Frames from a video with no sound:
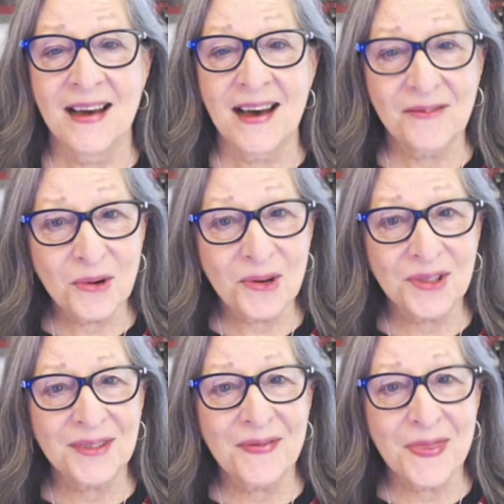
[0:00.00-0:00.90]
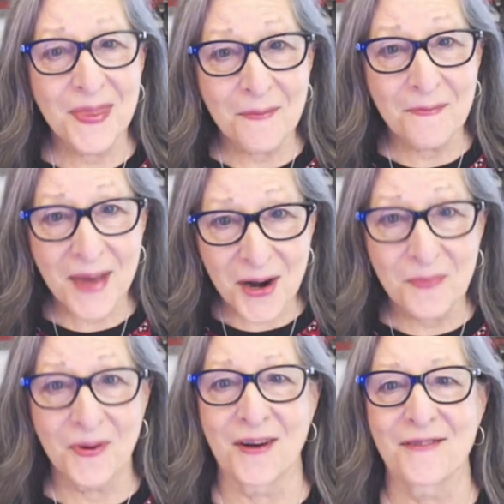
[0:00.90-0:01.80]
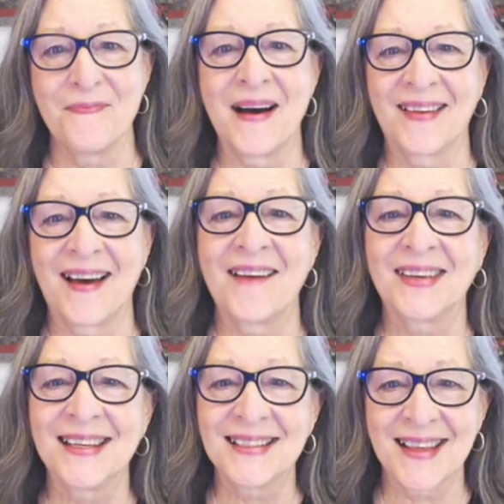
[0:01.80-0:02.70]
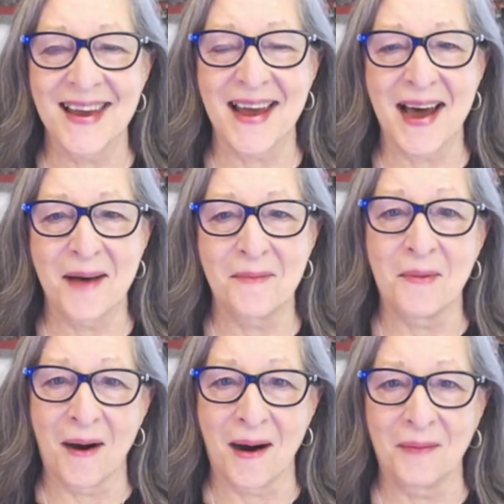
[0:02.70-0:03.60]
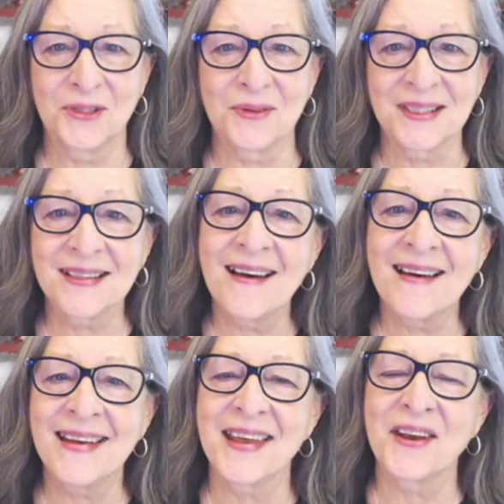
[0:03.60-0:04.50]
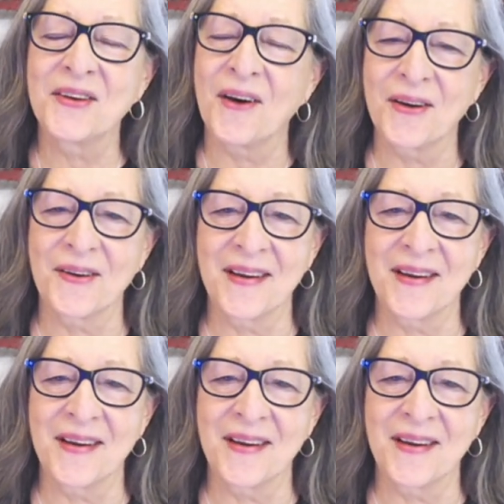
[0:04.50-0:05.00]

Of course, the better part of my life is that I'm a mom to a son and a daughter,